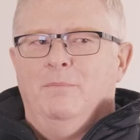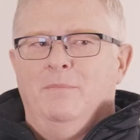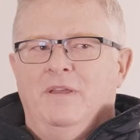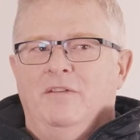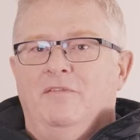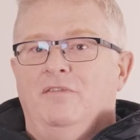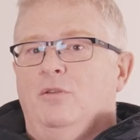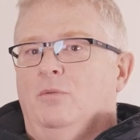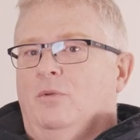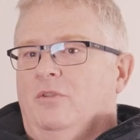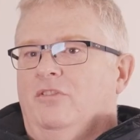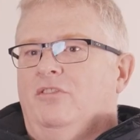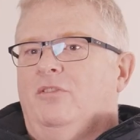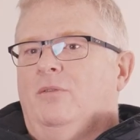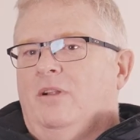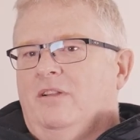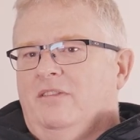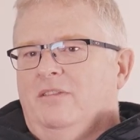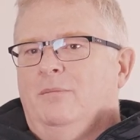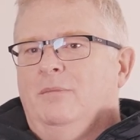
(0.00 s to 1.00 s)
if you want to
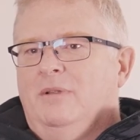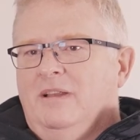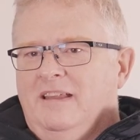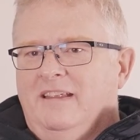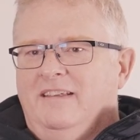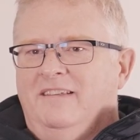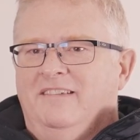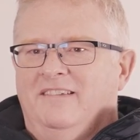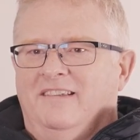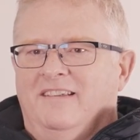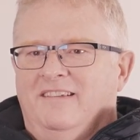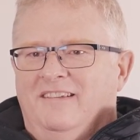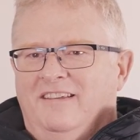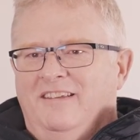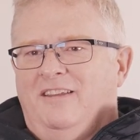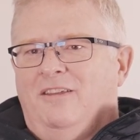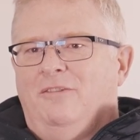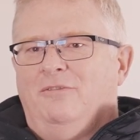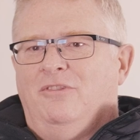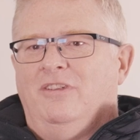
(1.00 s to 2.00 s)
ultimately
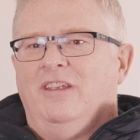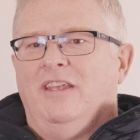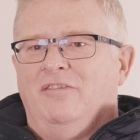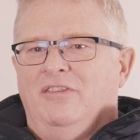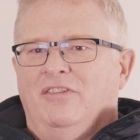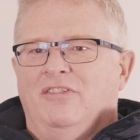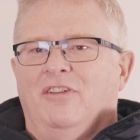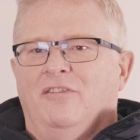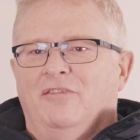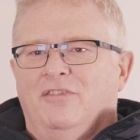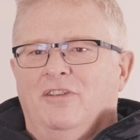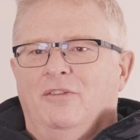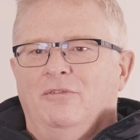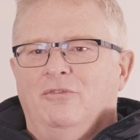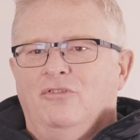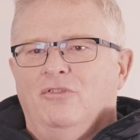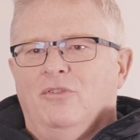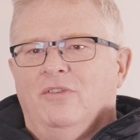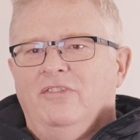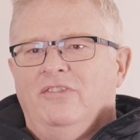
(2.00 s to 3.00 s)
give yourself those
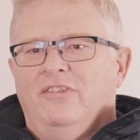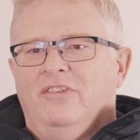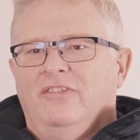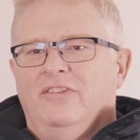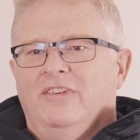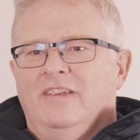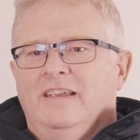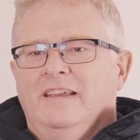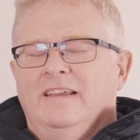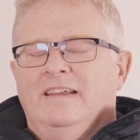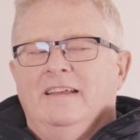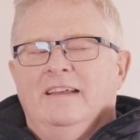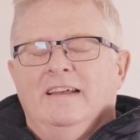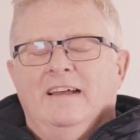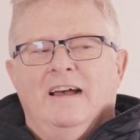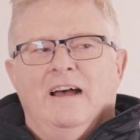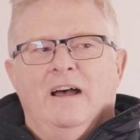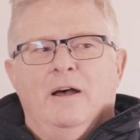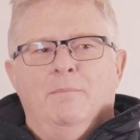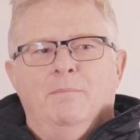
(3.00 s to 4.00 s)
choices.
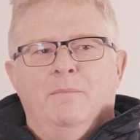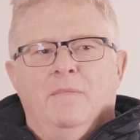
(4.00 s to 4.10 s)
And